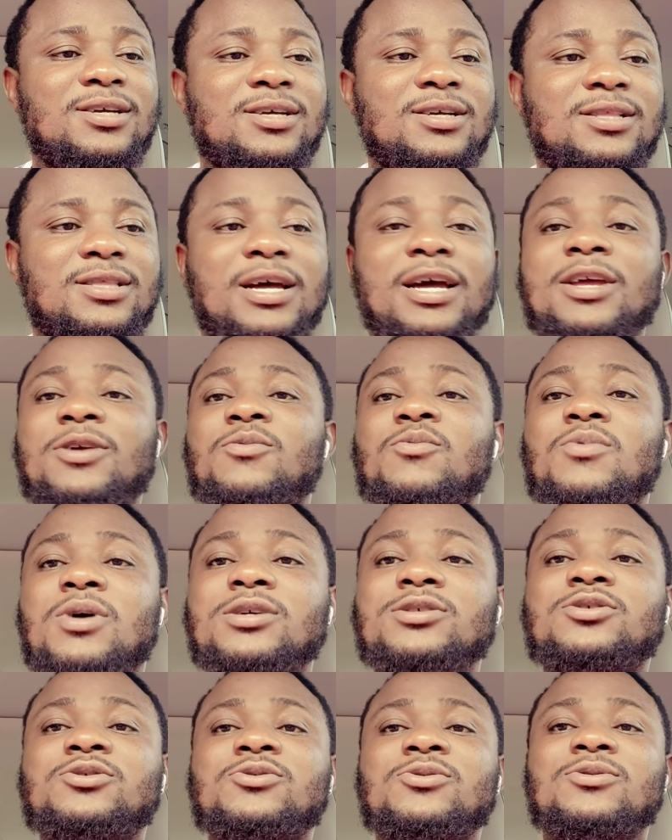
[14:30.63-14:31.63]
that he
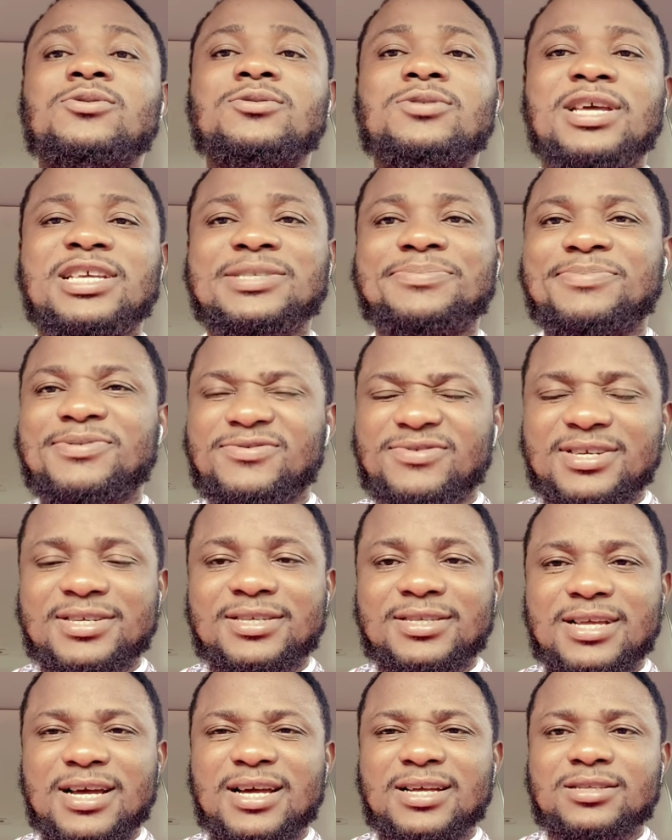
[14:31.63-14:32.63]
wants to express
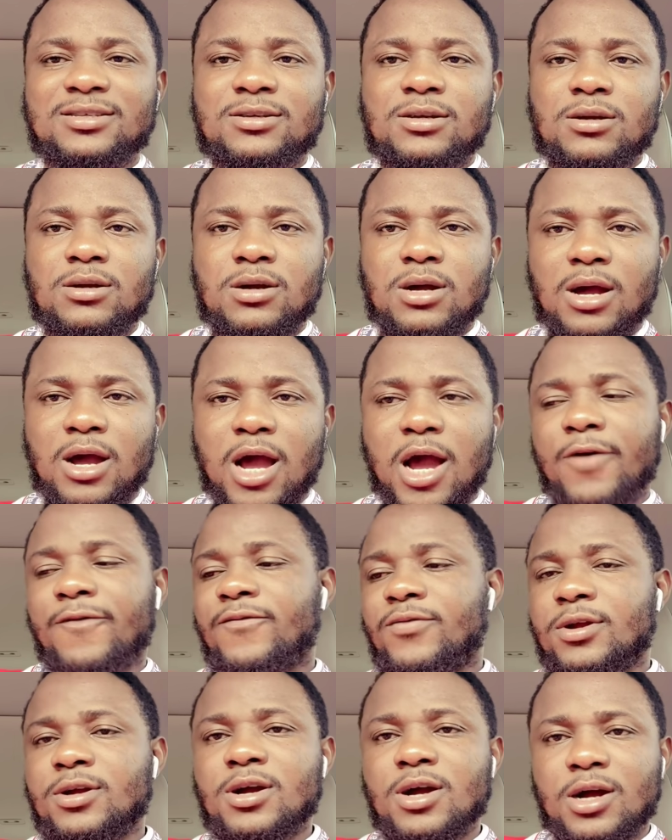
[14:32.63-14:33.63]
that
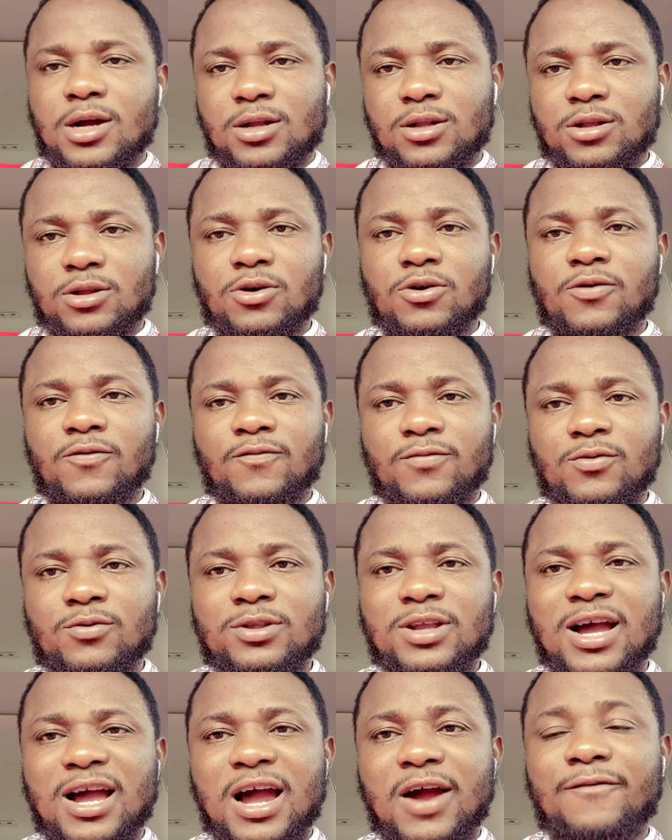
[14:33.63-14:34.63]
Africa love,
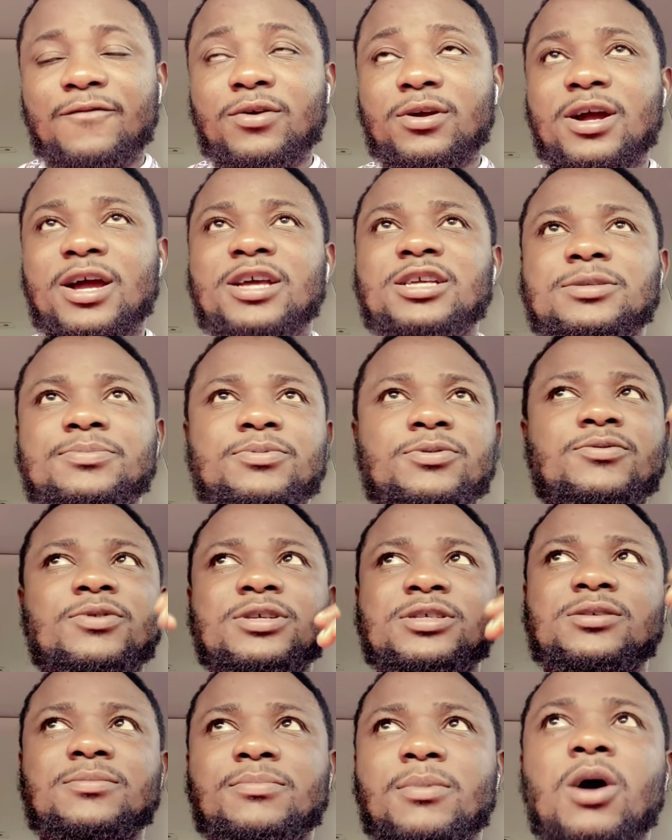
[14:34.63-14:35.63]
that Africa
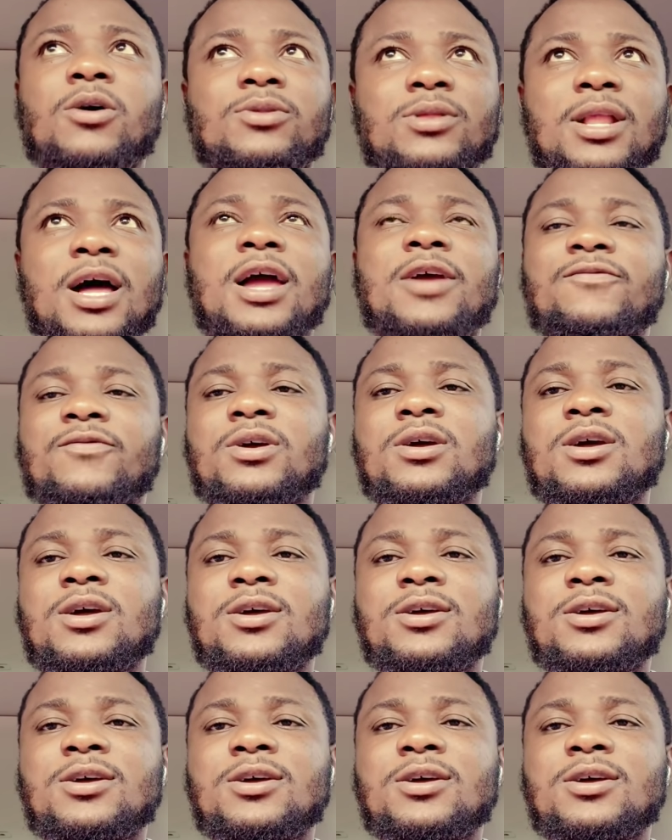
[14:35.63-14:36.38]
experience about life.